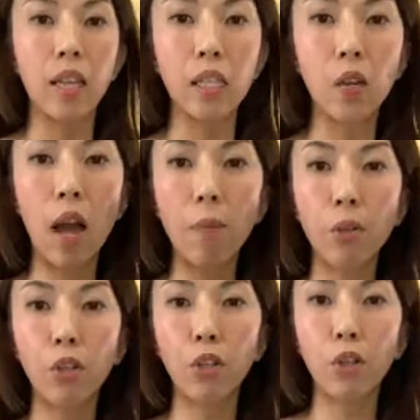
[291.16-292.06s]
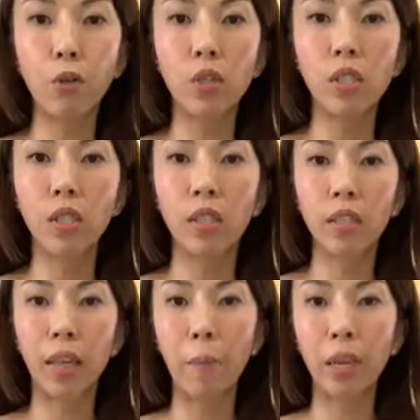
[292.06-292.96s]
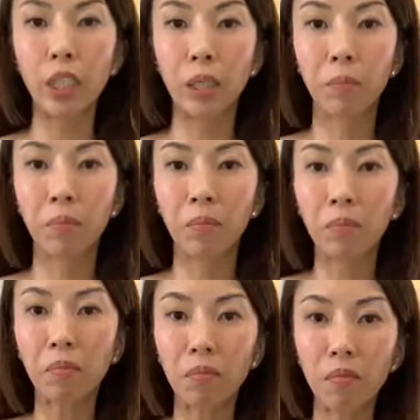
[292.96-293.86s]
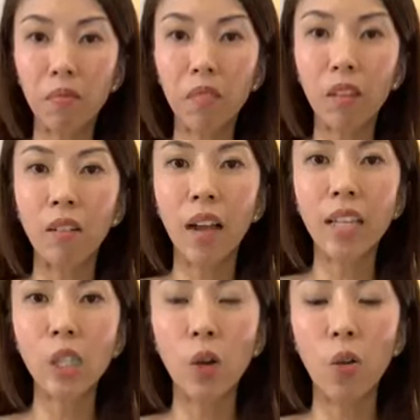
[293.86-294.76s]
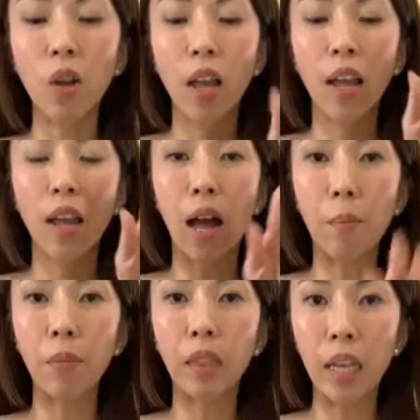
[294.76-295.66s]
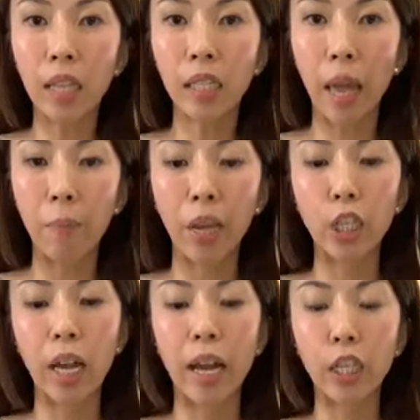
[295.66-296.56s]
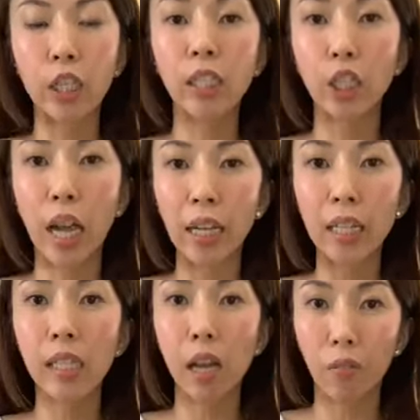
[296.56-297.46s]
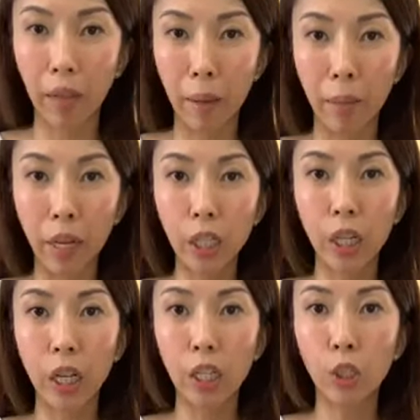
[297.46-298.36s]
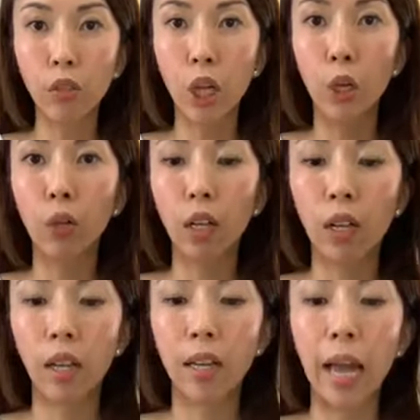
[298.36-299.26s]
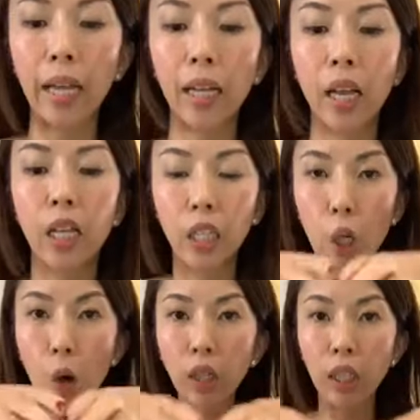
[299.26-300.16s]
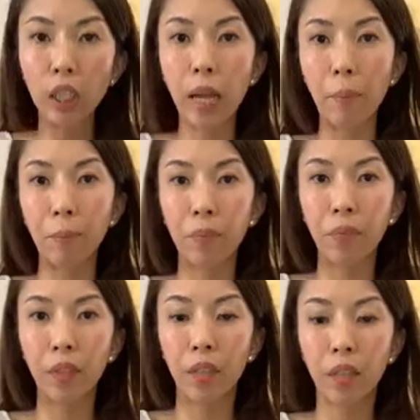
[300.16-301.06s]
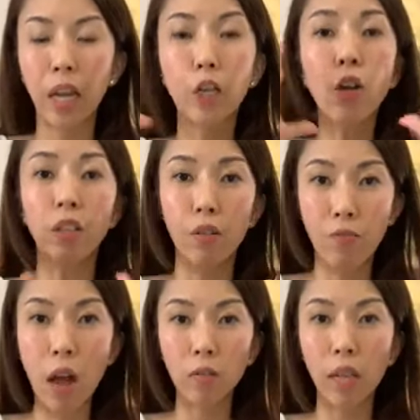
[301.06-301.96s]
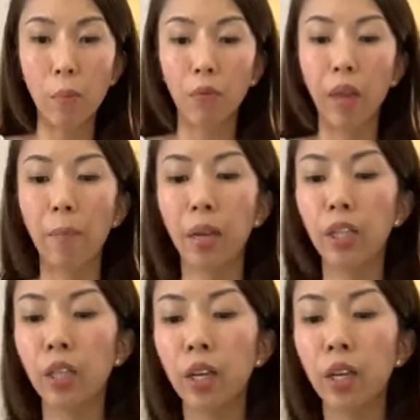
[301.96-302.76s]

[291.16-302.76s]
So I'm going to use cabbage. Alright, so these cabbage are actually the Chinese type of cabbage, so they look like the longish type, okay, not the round type of cabbage.